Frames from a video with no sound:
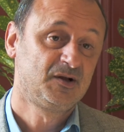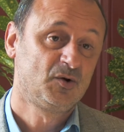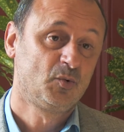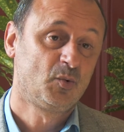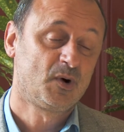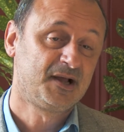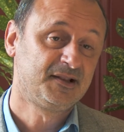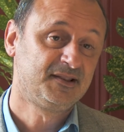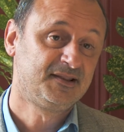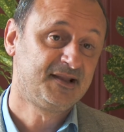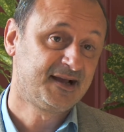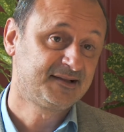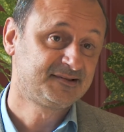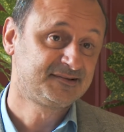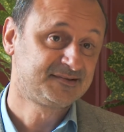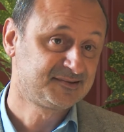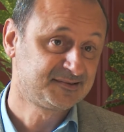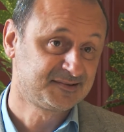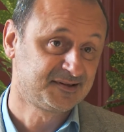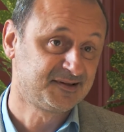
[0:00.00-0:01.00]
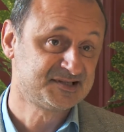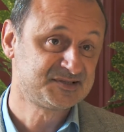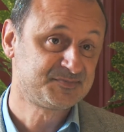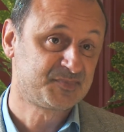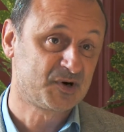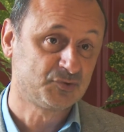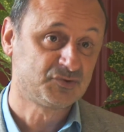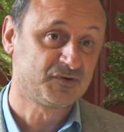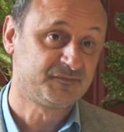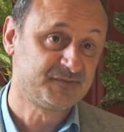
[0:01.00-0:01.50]
one that is
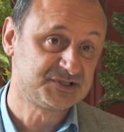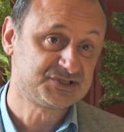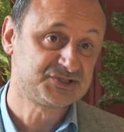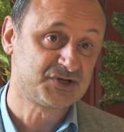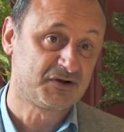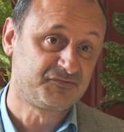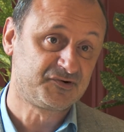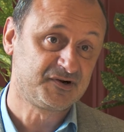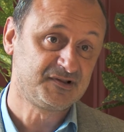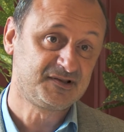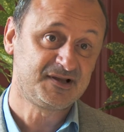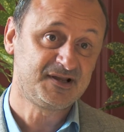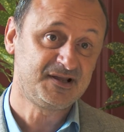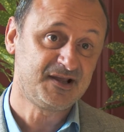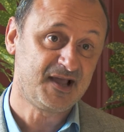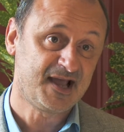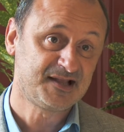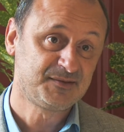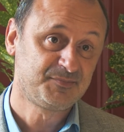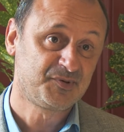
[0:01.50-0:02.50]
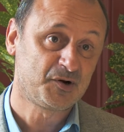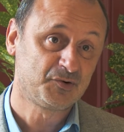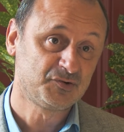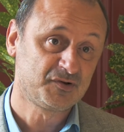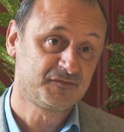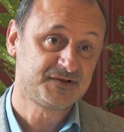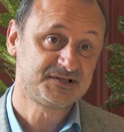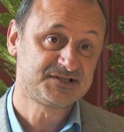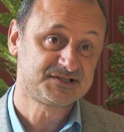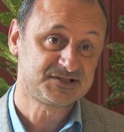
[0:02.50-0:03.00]
proud of its sovereignty and proud
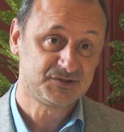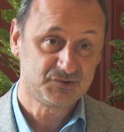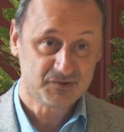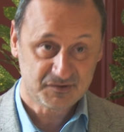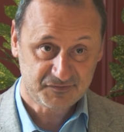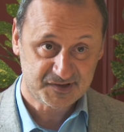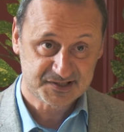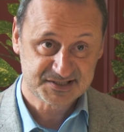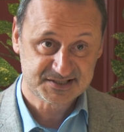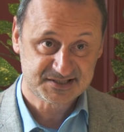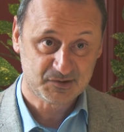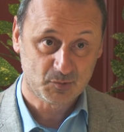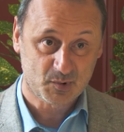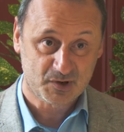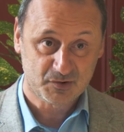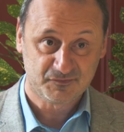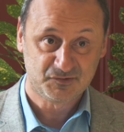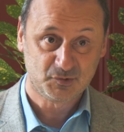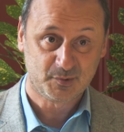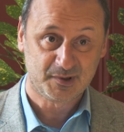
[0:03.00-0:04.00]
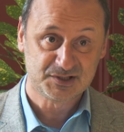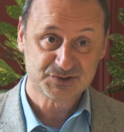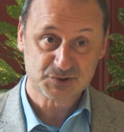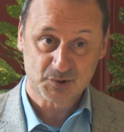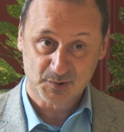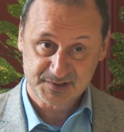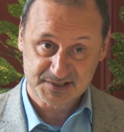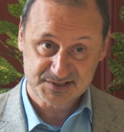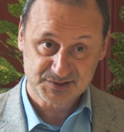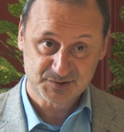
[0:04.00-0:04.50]
of its university, one of the world's
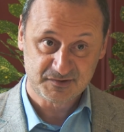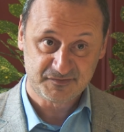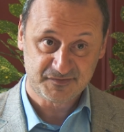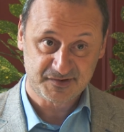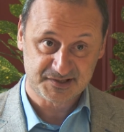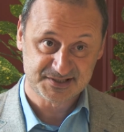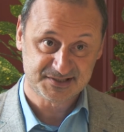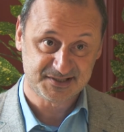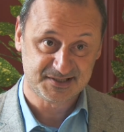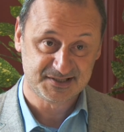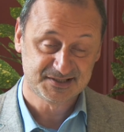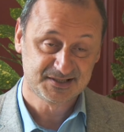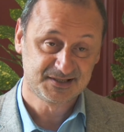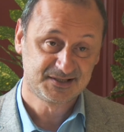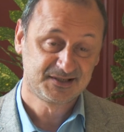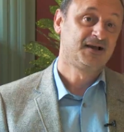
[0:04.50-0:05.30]
oldest universities.